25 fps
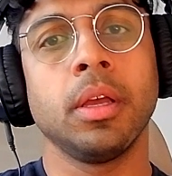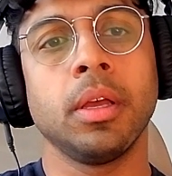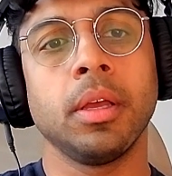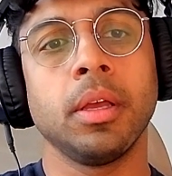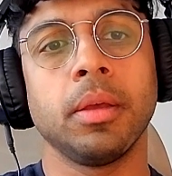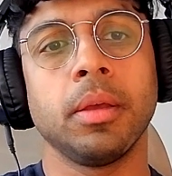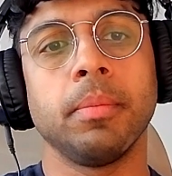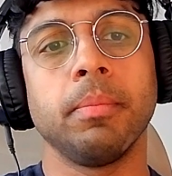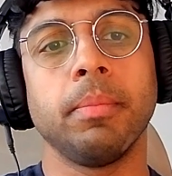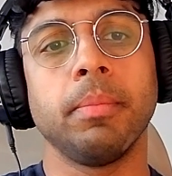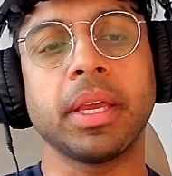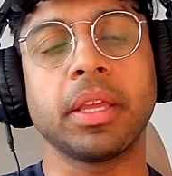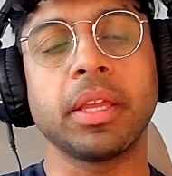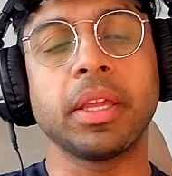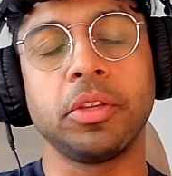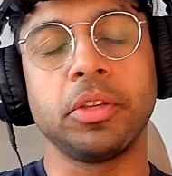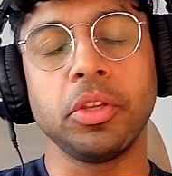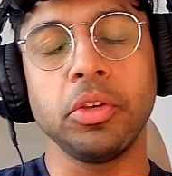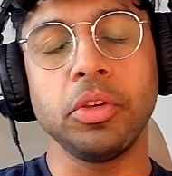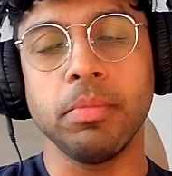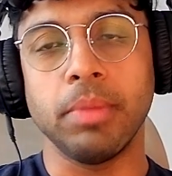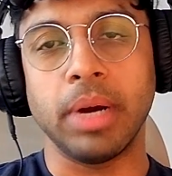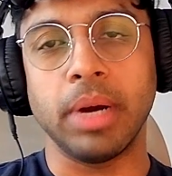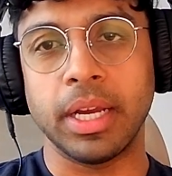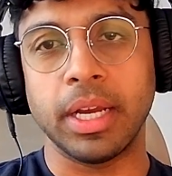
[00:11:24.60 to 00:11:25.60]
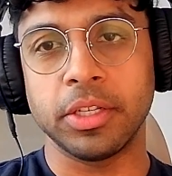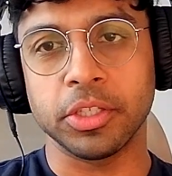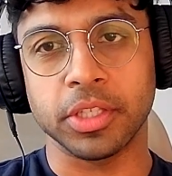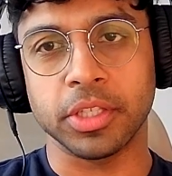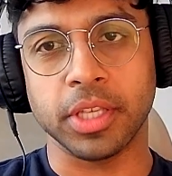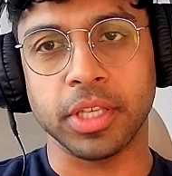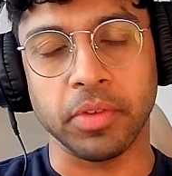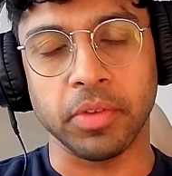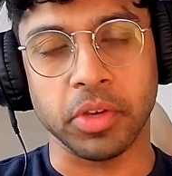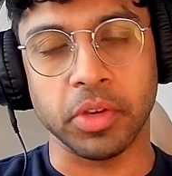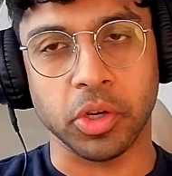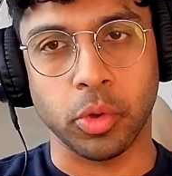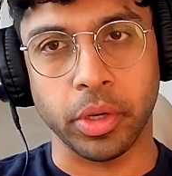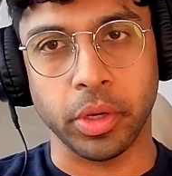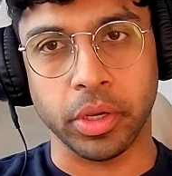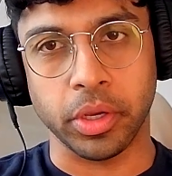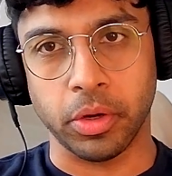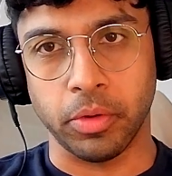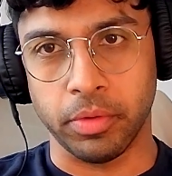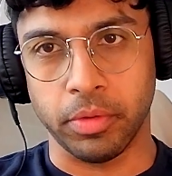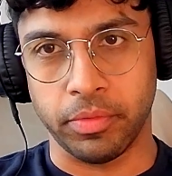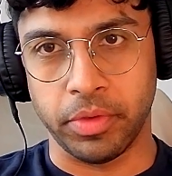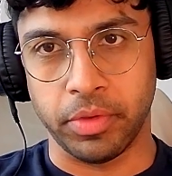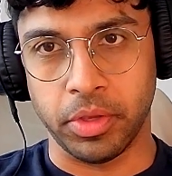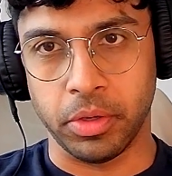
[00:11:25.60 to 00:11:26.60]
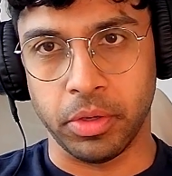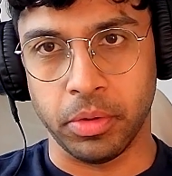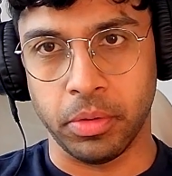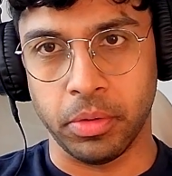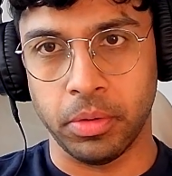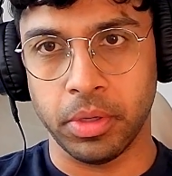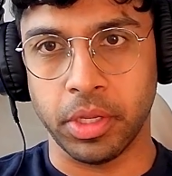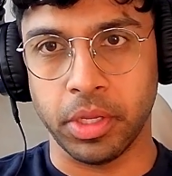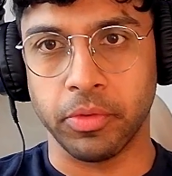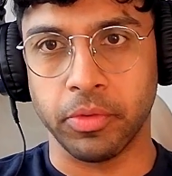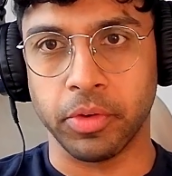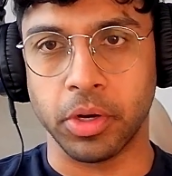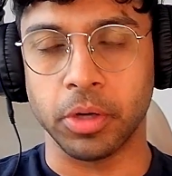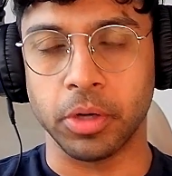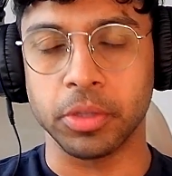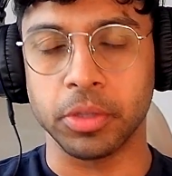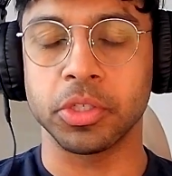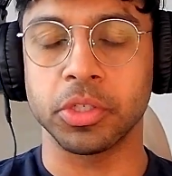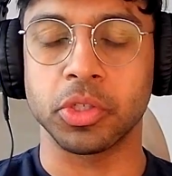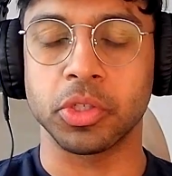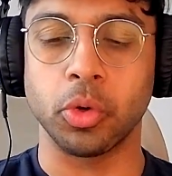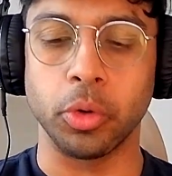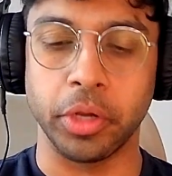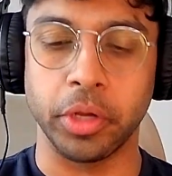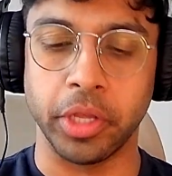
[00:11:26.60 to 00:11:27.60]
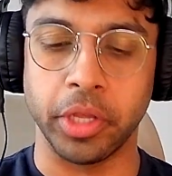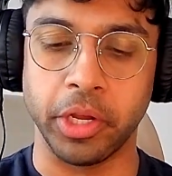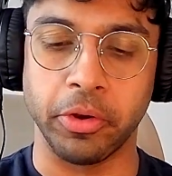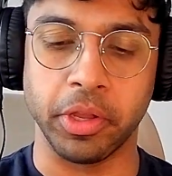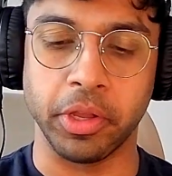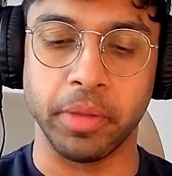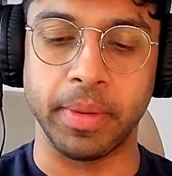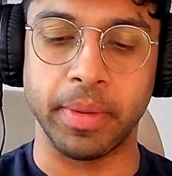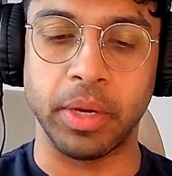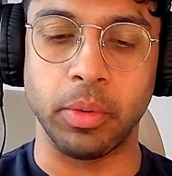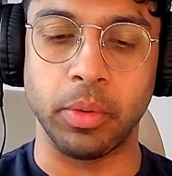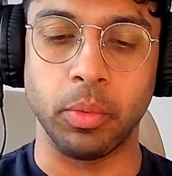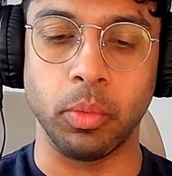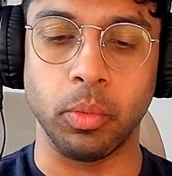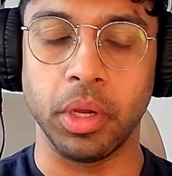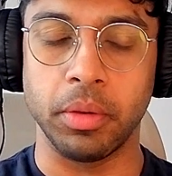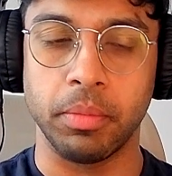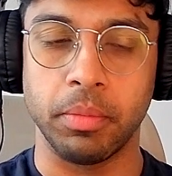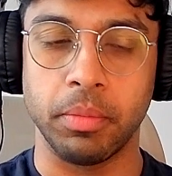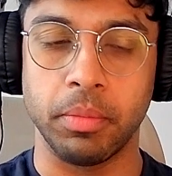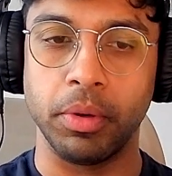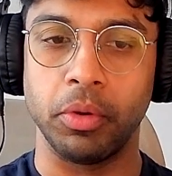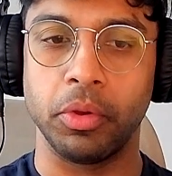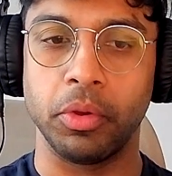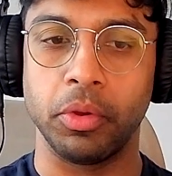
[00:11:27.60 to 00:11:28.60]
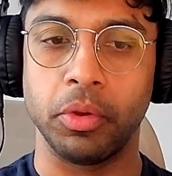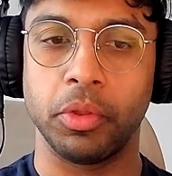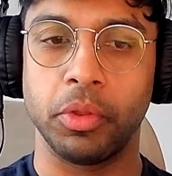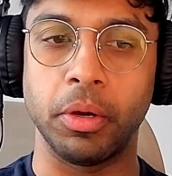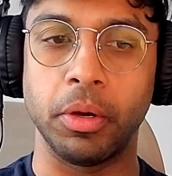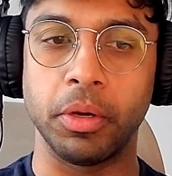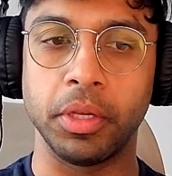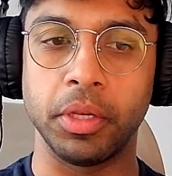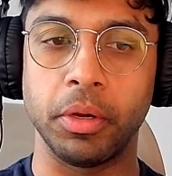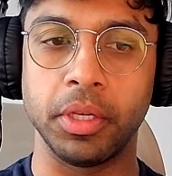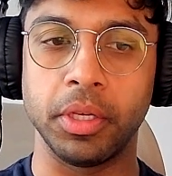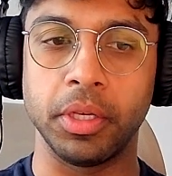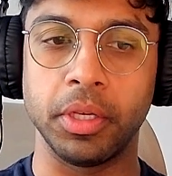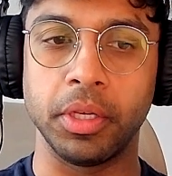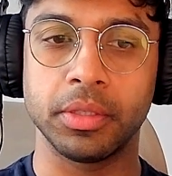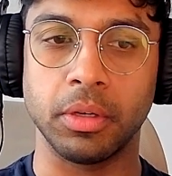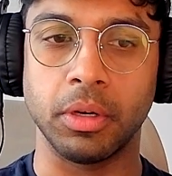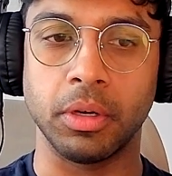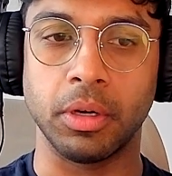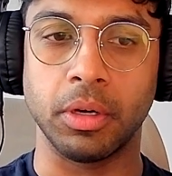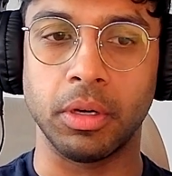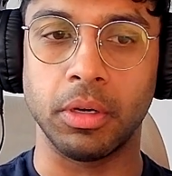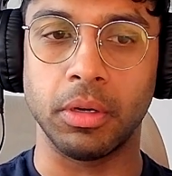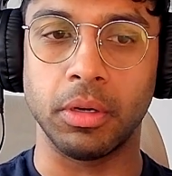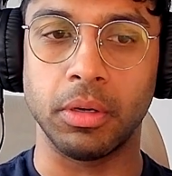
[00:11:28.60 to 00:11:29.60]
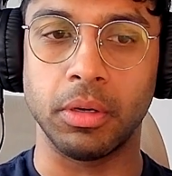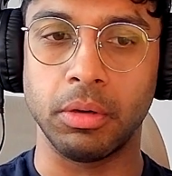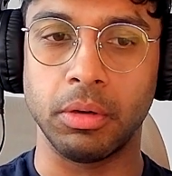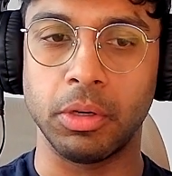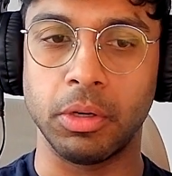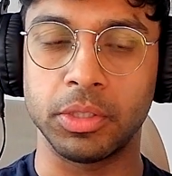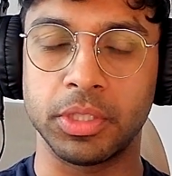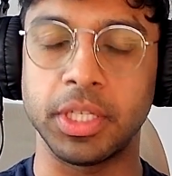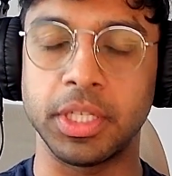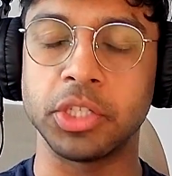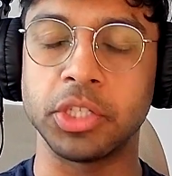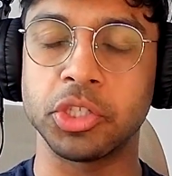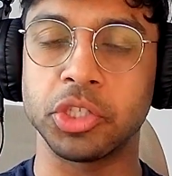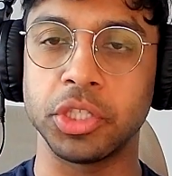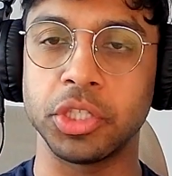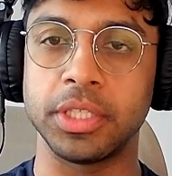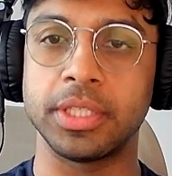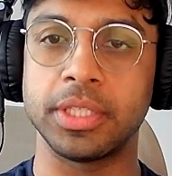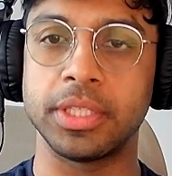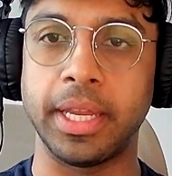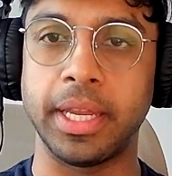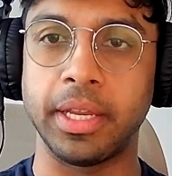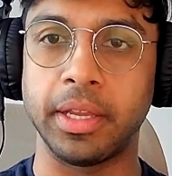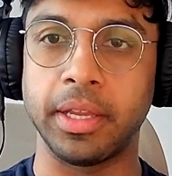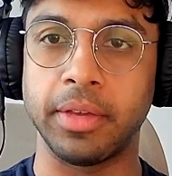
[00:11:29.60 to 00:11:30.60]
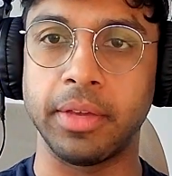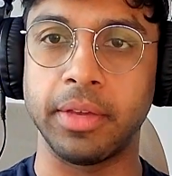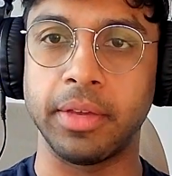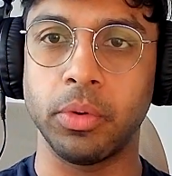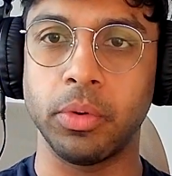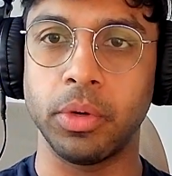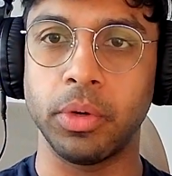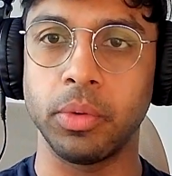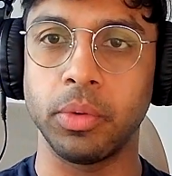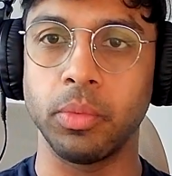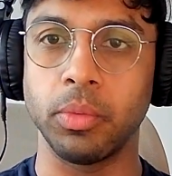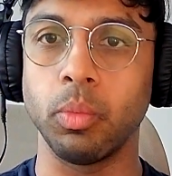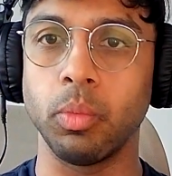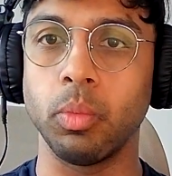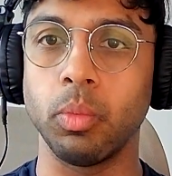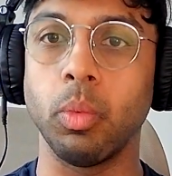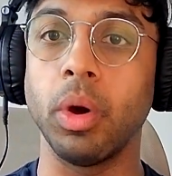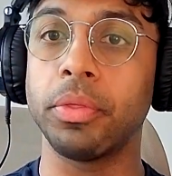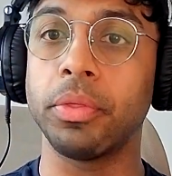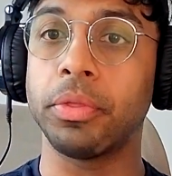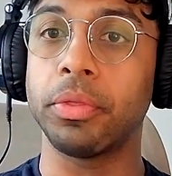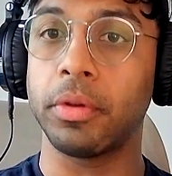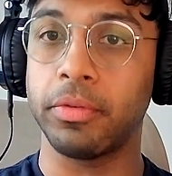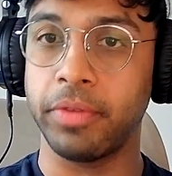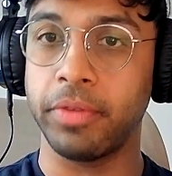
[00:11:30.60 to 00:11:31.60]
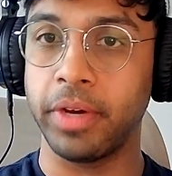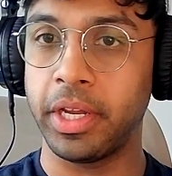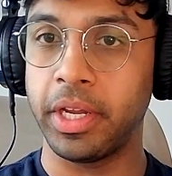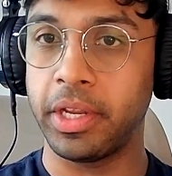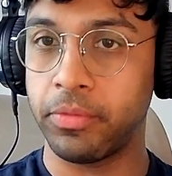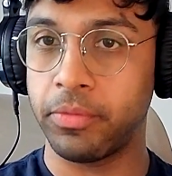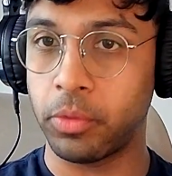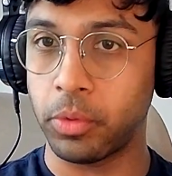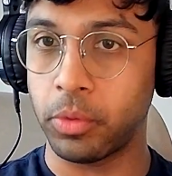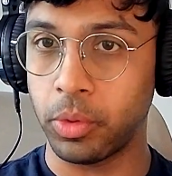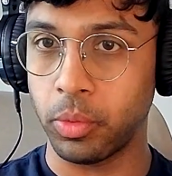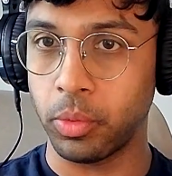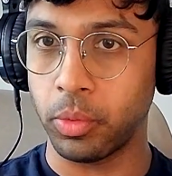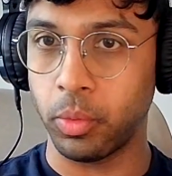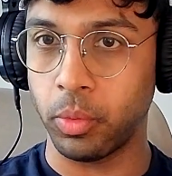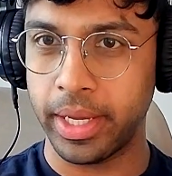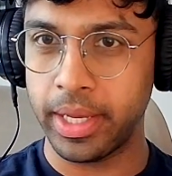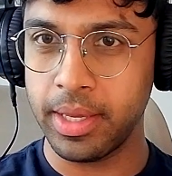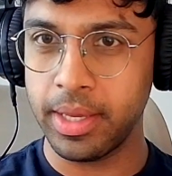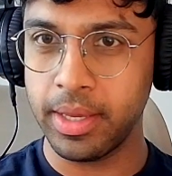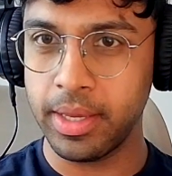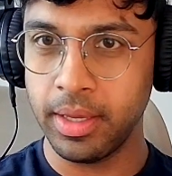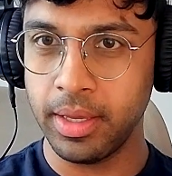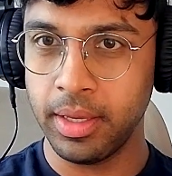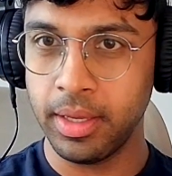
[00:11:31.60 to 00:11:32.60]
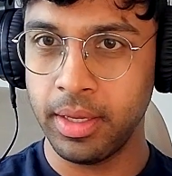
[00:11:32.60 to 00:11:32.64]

Meagan, do you mind just giving a quick overview in regards to this court hearing about what both parties are, are essentially standing for and what they're fighting for and why?